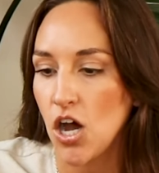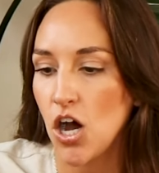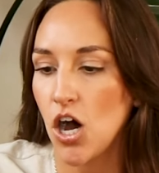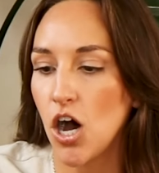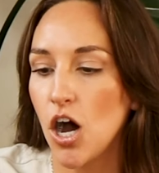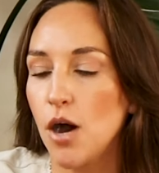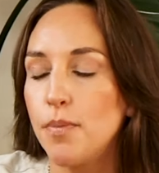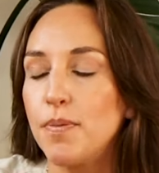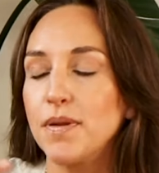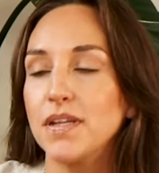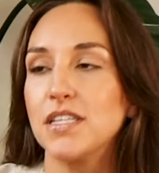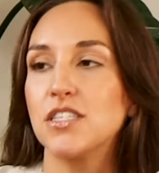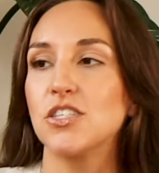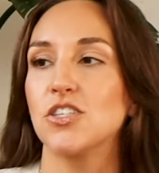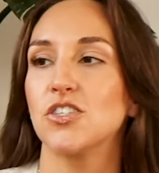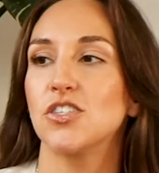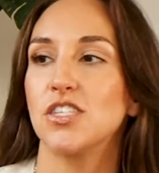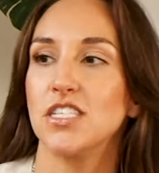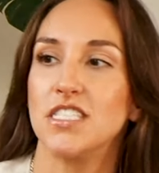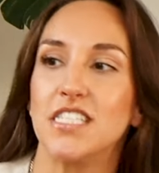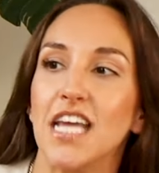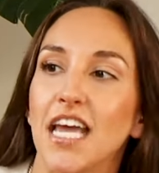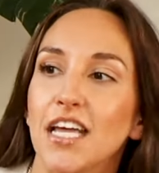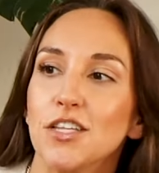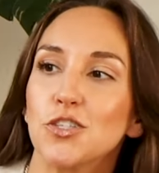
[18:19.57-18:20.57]
oh, but it's just
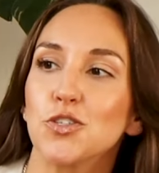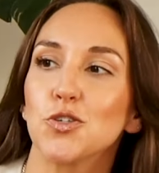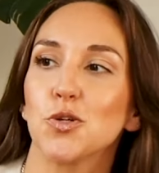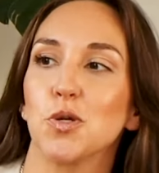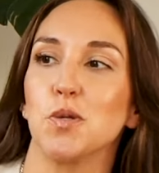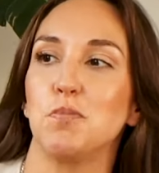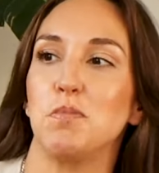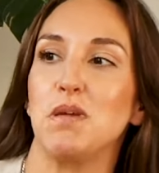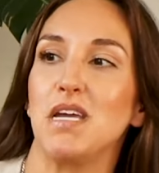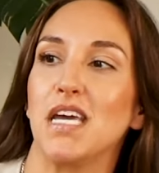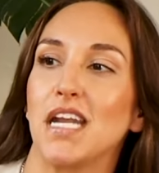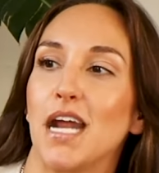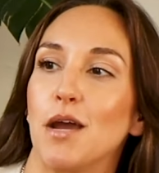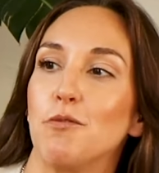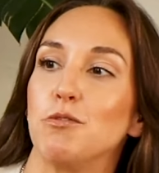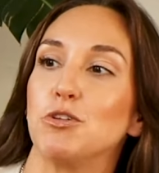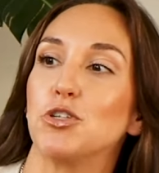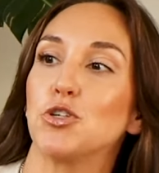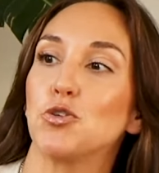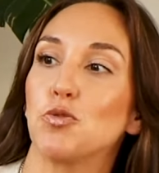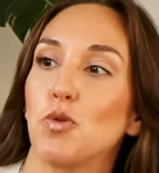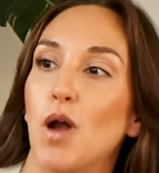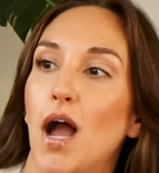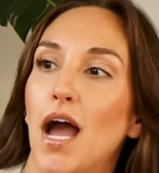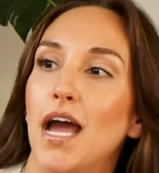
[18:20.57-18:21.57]
the dancer in me, and I would
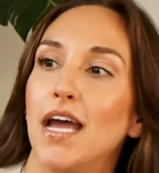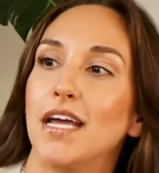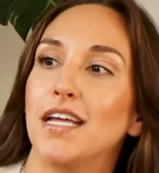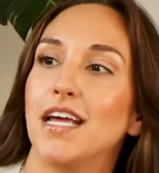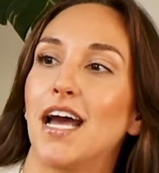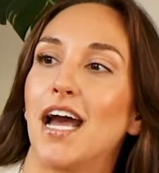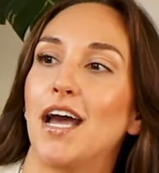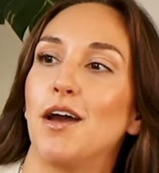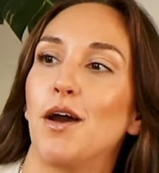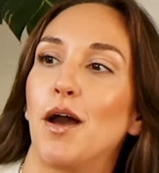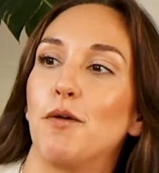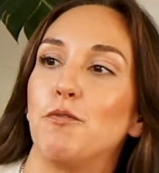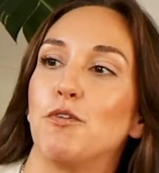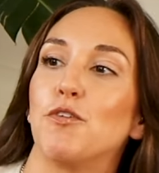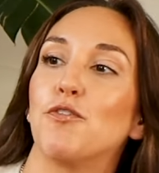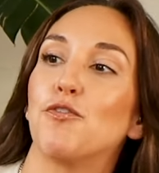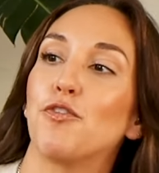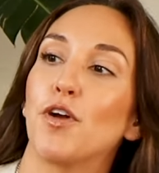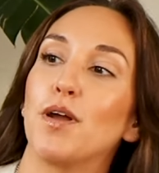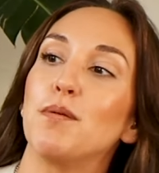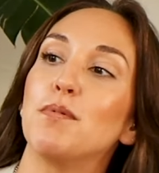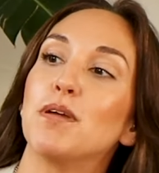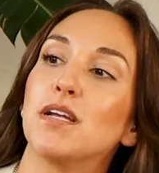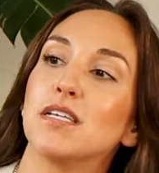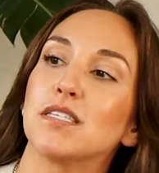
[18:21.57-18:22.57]

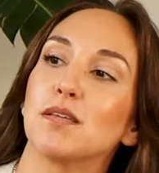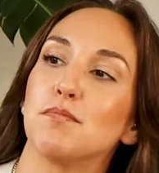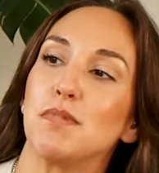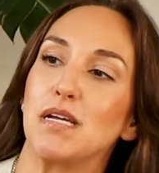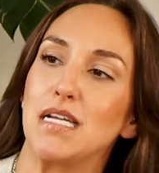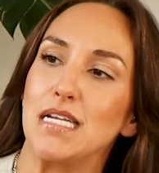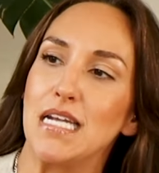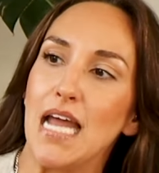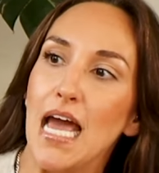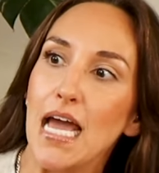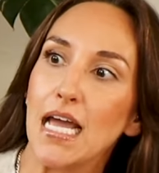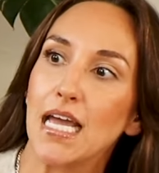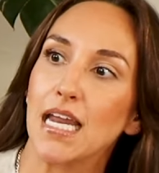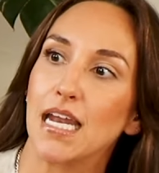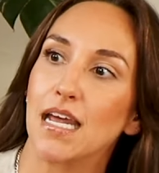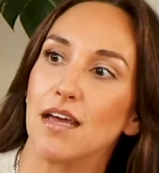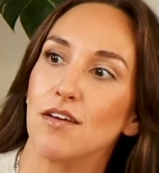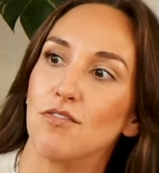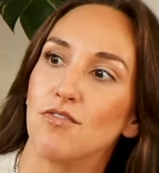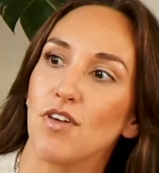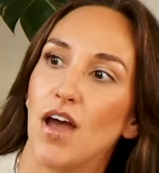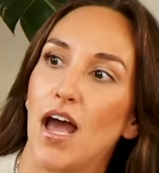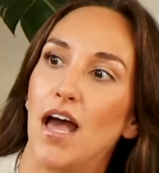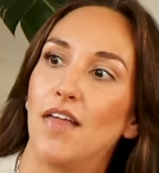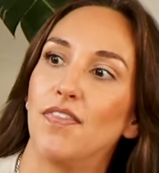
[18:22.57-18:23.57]
frame it as something
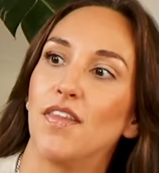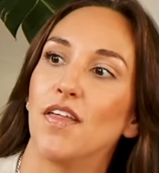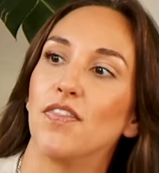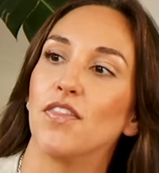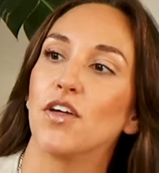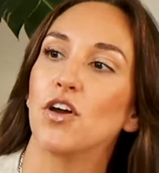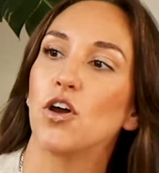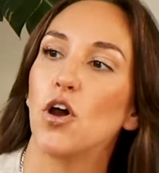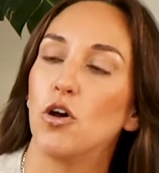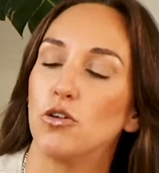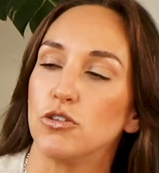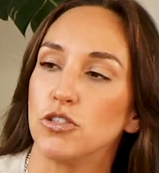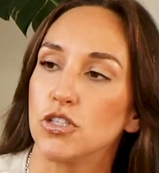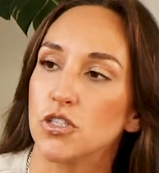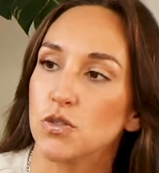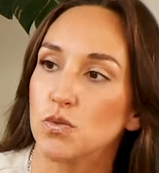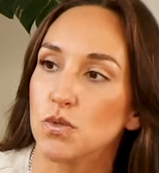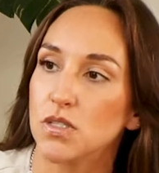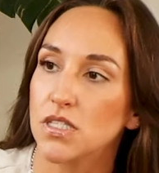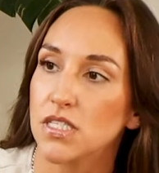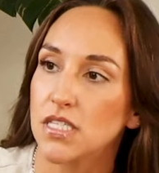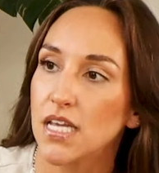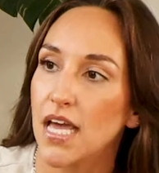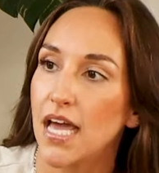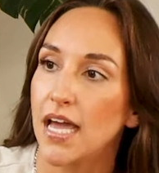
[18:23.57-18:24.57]
negative, and then the coaches
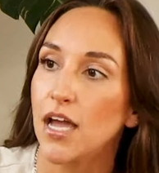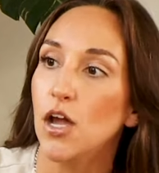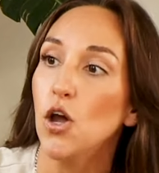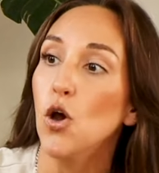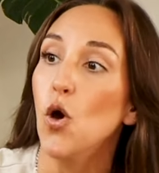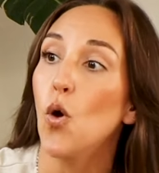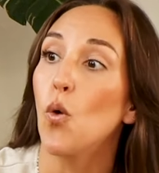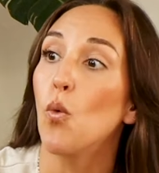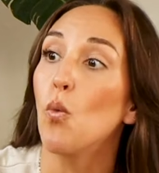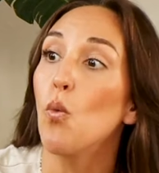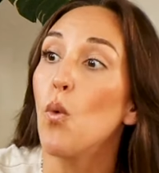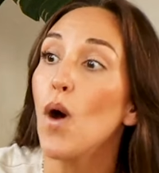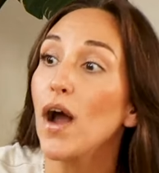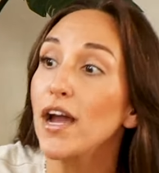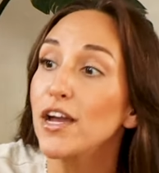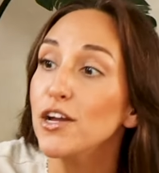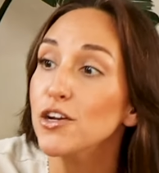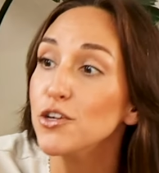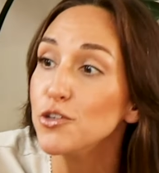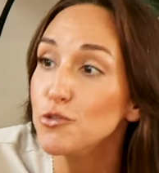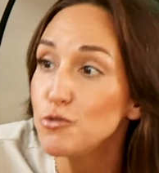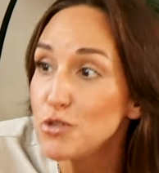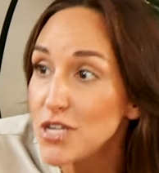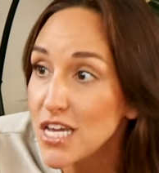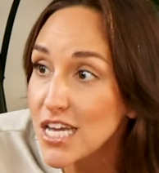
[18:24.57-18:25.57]
would say, why
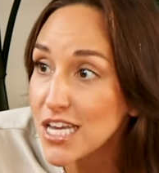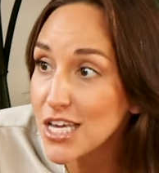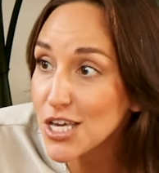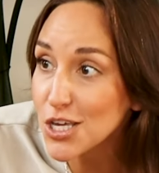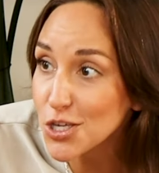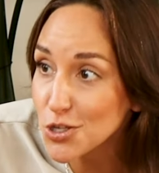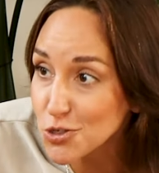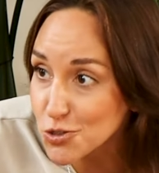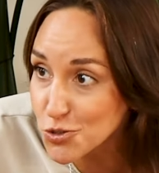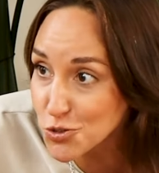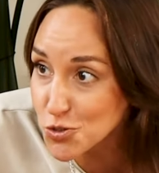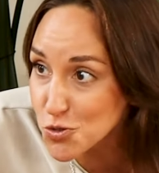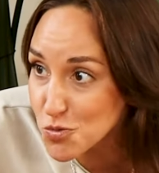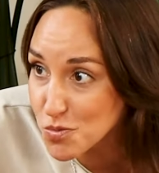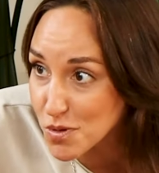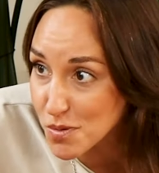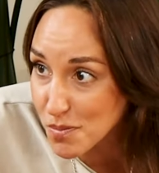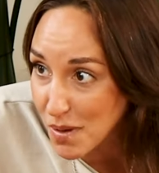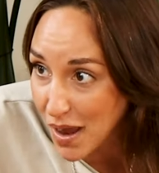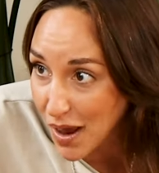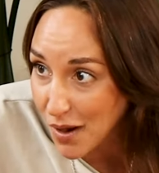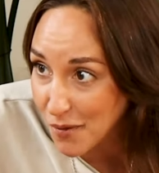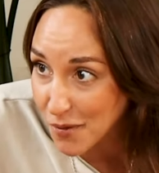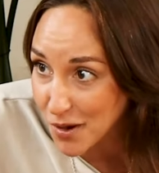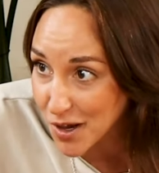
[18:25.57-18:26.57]
are you taking your
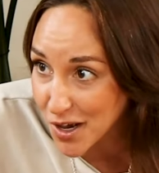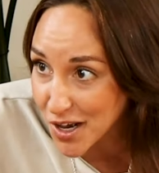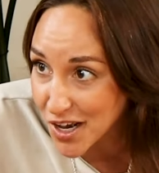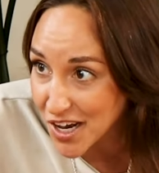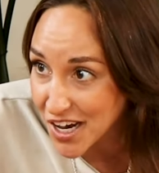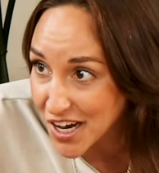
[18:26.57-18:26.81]
superpower?